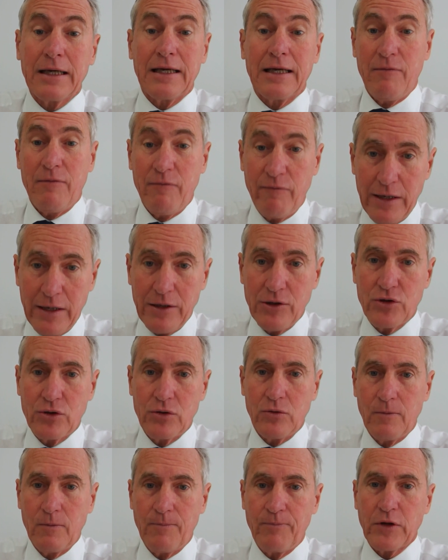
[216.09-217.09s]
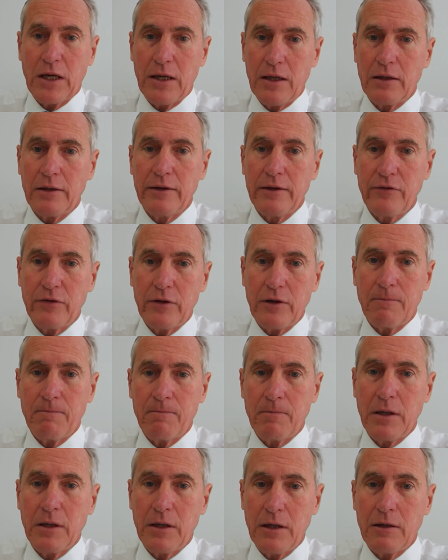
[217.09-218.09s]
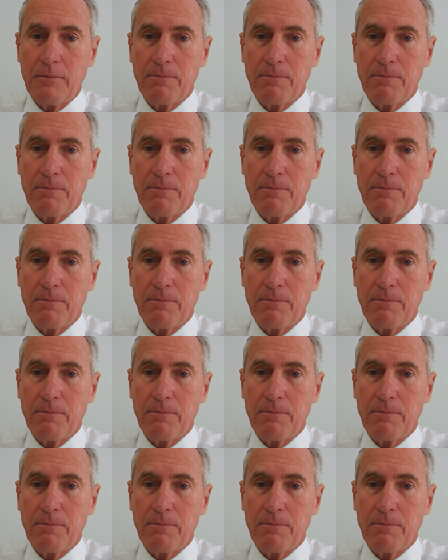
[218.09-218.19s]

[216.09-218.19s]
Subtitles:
conventional lithium